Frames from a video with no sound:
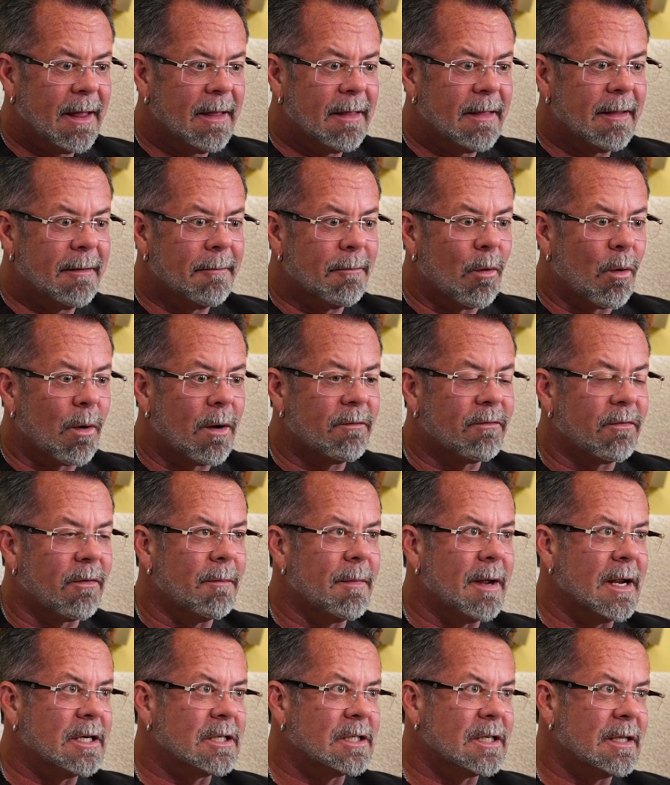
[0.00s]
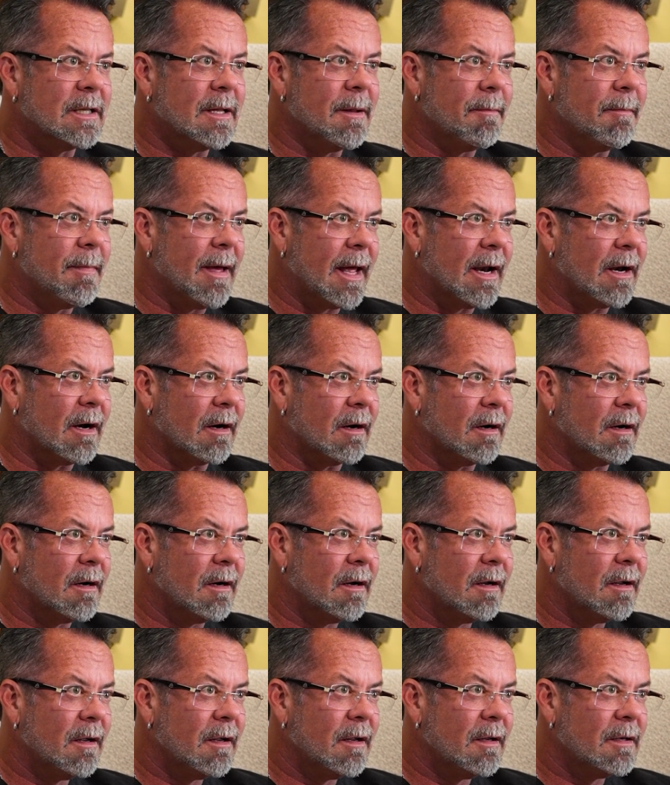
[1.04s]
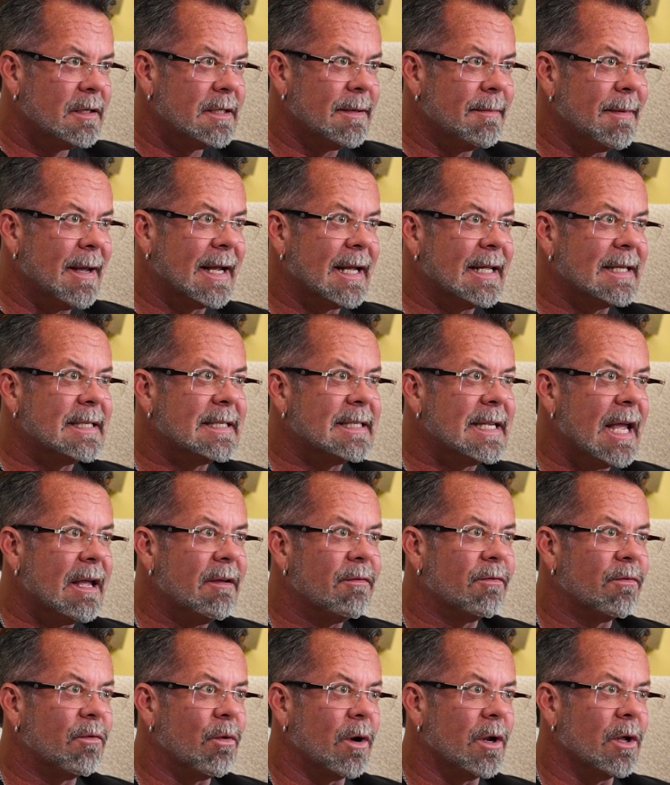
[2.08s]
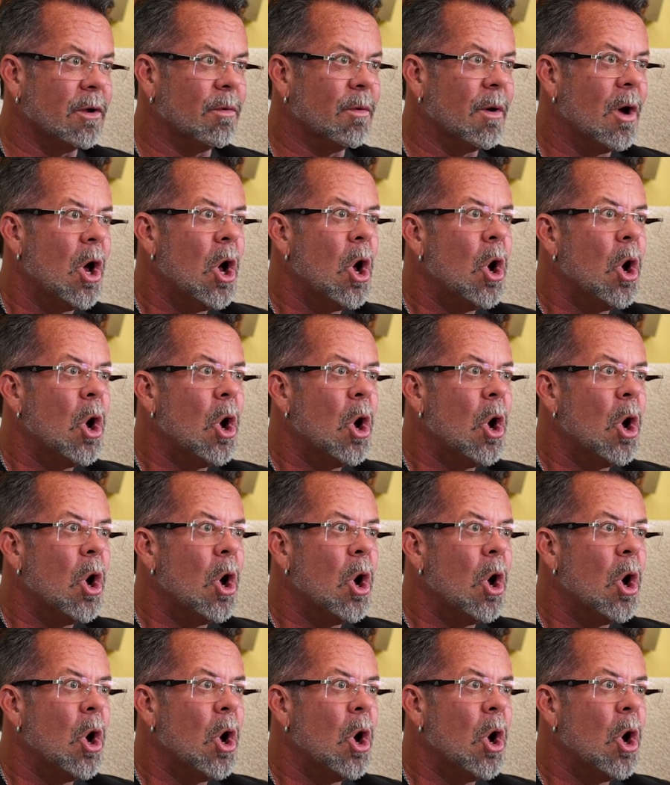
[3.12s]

the more information, the better, to make it safe for you.